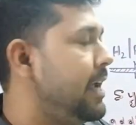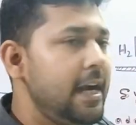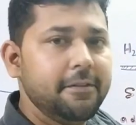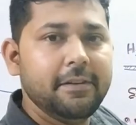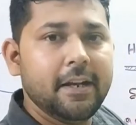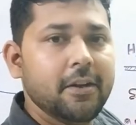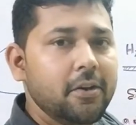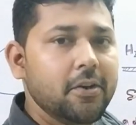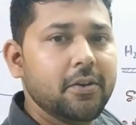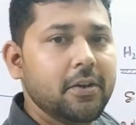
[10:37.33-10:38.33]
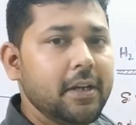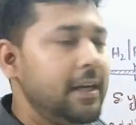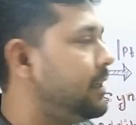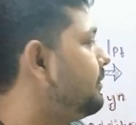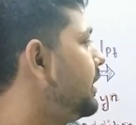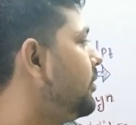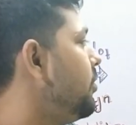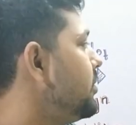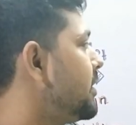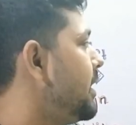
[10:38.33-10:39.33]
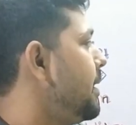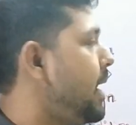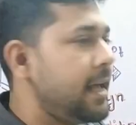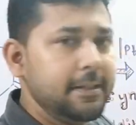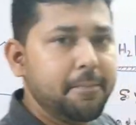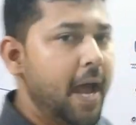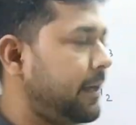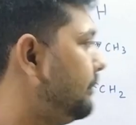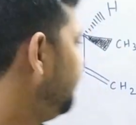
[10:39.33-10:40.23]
it will goes at the back.